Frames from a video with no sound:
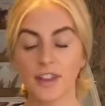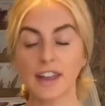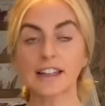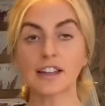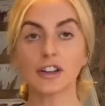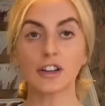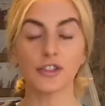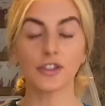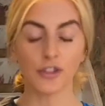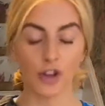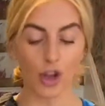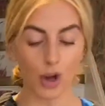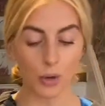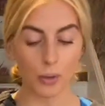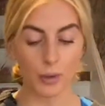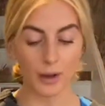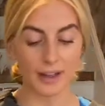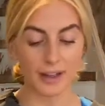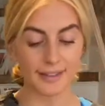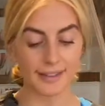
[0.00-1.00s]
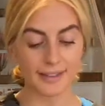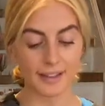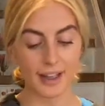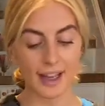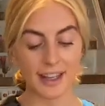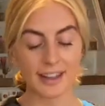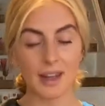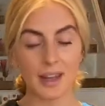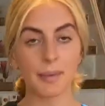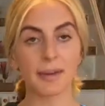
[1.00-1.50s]
little note is,
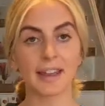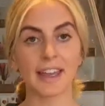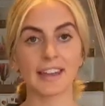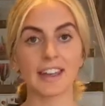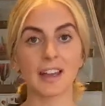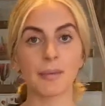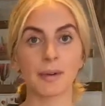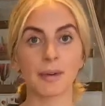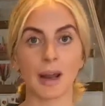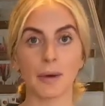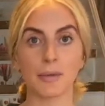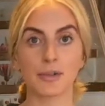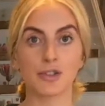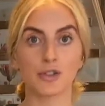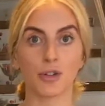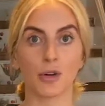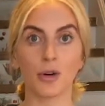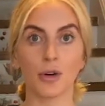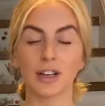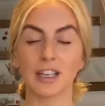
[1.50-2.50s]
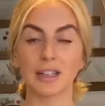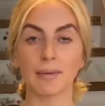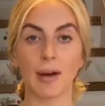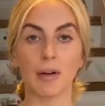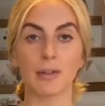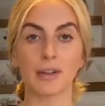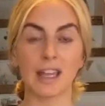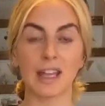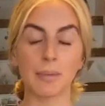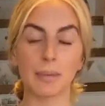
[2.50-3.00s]
in the beginning when I was talking
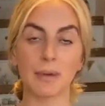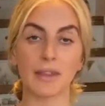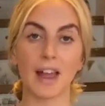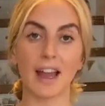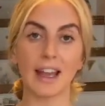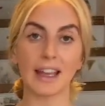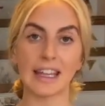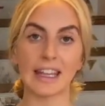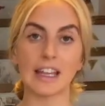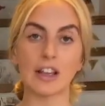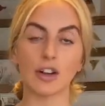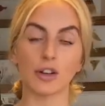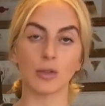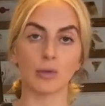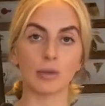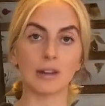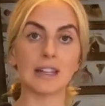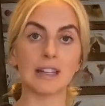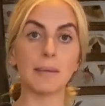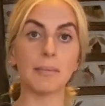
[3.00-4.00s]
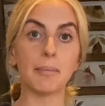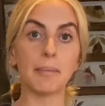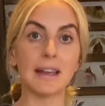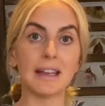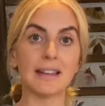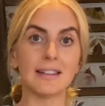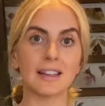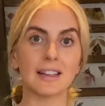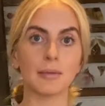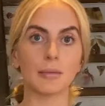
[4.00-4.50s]
about keeping that heat on a really
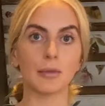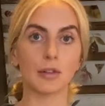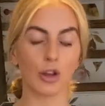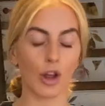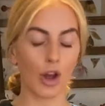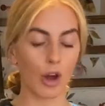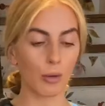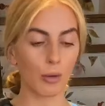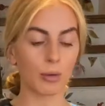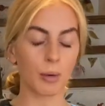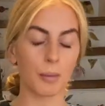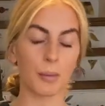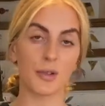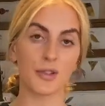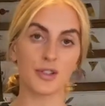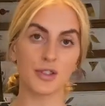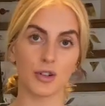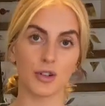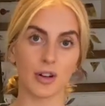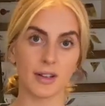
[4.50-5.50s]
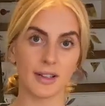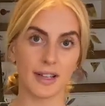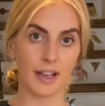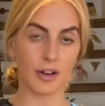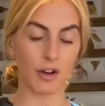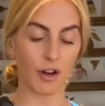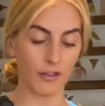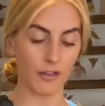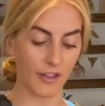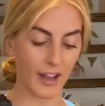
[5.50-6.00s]
medium low when we were
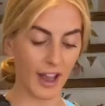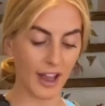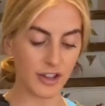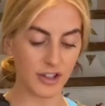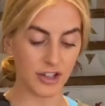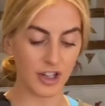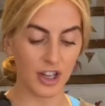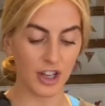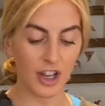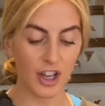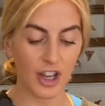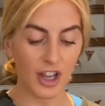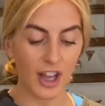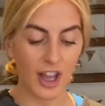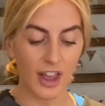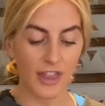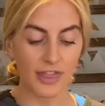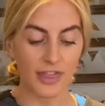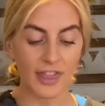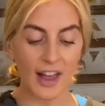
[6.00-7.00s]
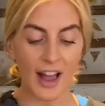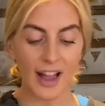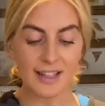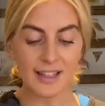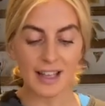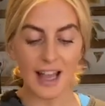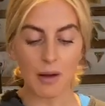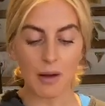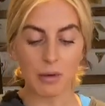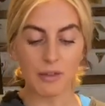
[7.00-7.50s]
sauteing our veg, that's
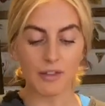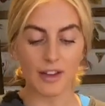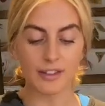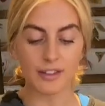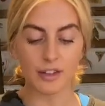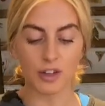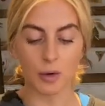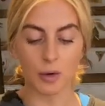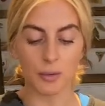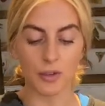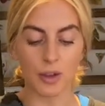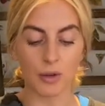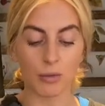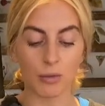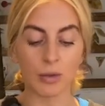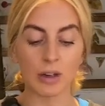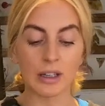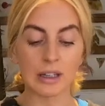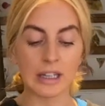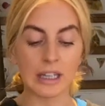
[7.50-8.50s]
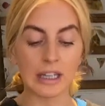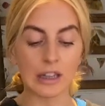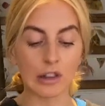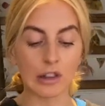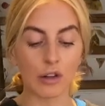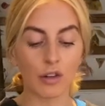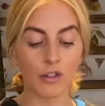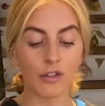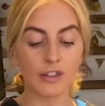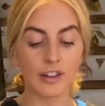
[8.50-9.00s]
how we've ended up with a really
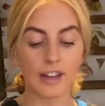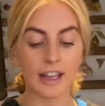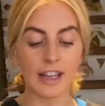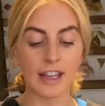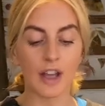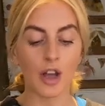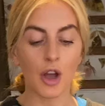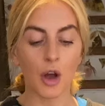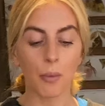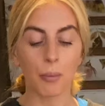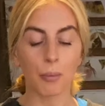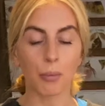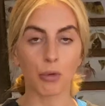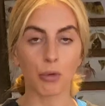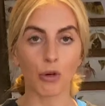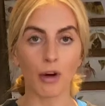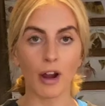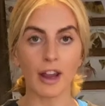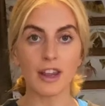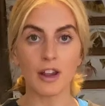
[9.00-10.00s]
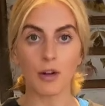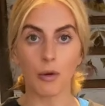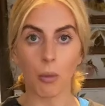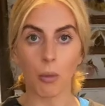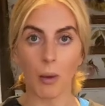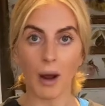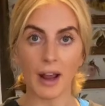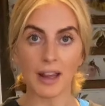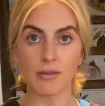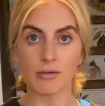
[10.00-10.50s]
lovely bright
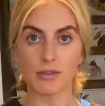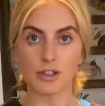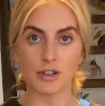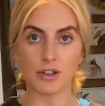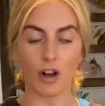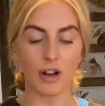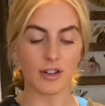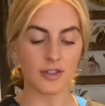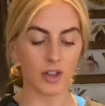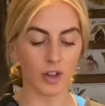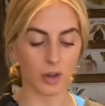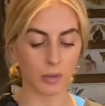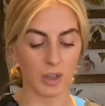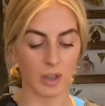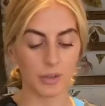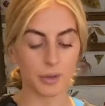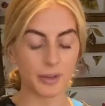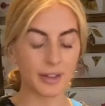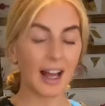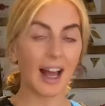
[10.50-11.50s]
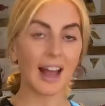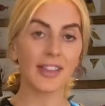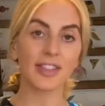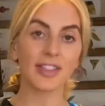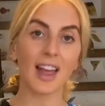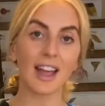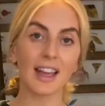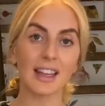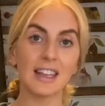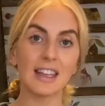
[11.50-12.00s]
white risotto. If we'd had
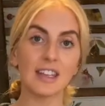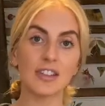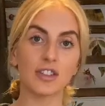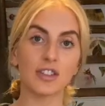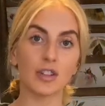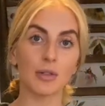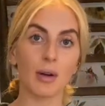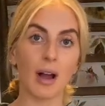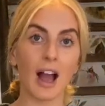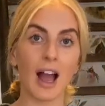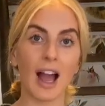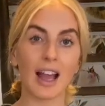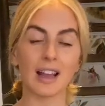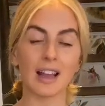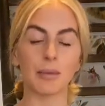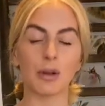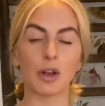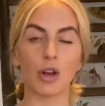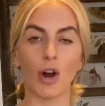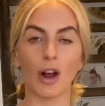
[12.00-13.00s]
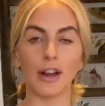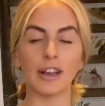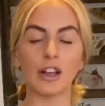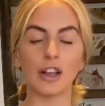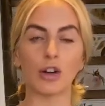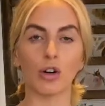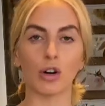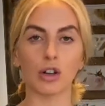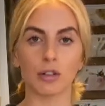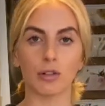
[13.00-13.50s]
that heat too high and we got any
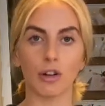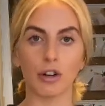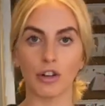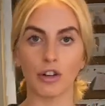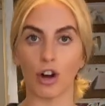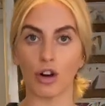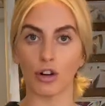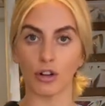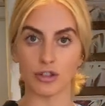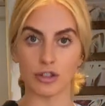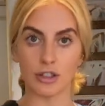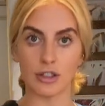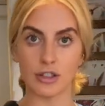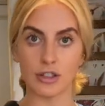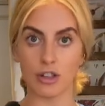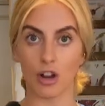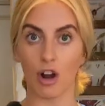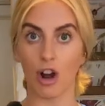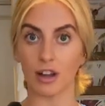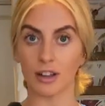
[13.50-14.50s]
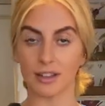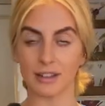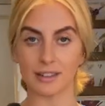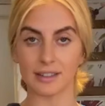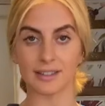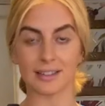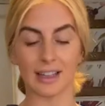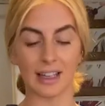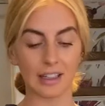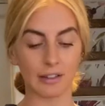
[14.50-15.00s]
colour on our onions, garlic and
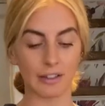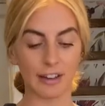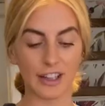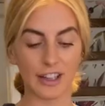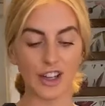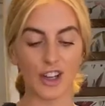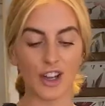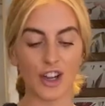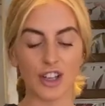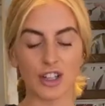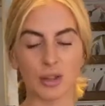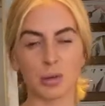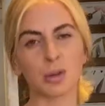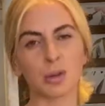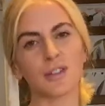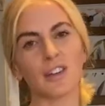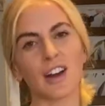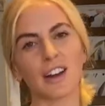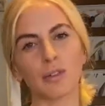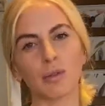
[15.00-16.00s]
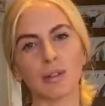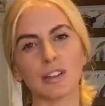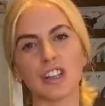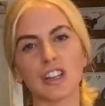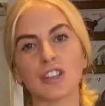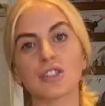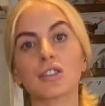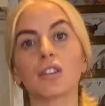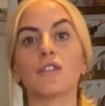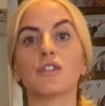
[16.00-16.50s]
celery, we would have had a really
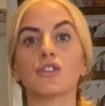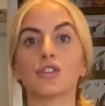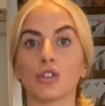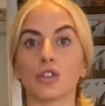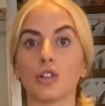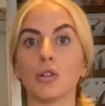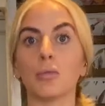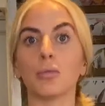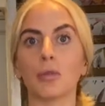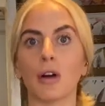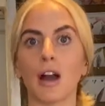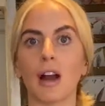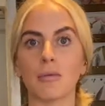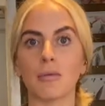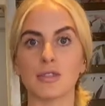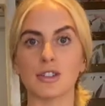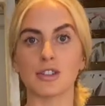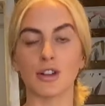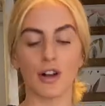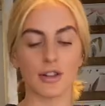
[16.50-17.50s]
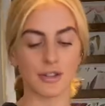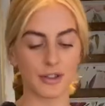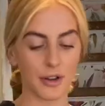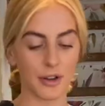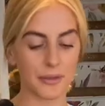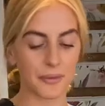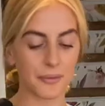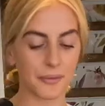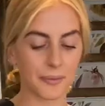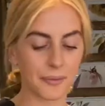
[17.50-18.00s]
sort of dull brown
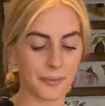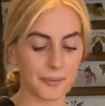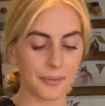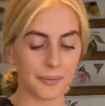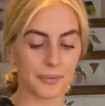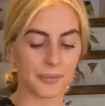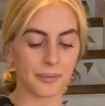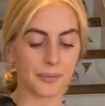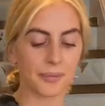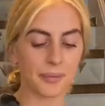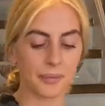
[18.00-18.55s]
risotto. So